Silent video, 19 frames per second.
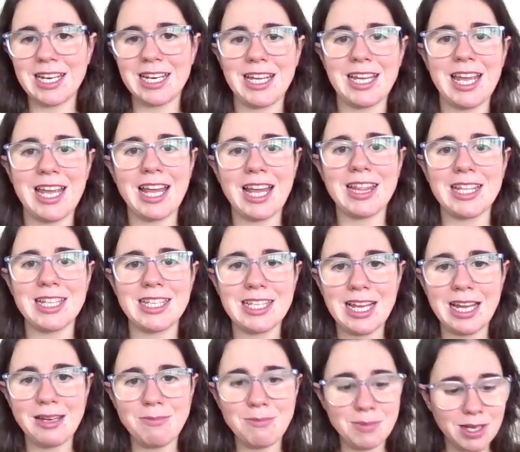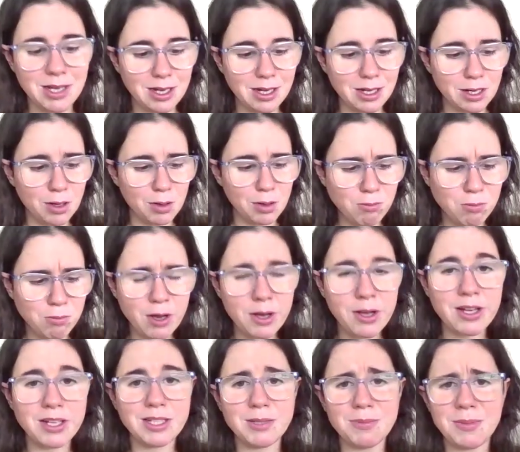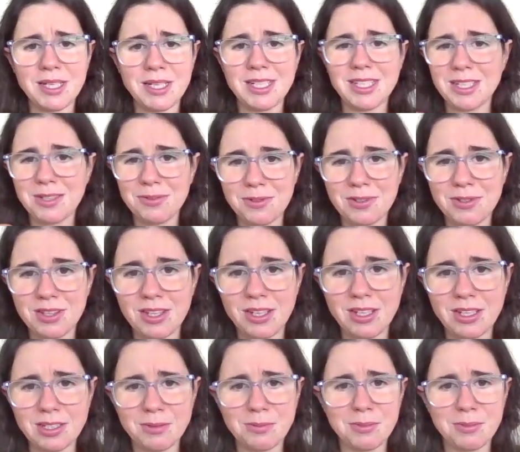and again. The same words mean different things,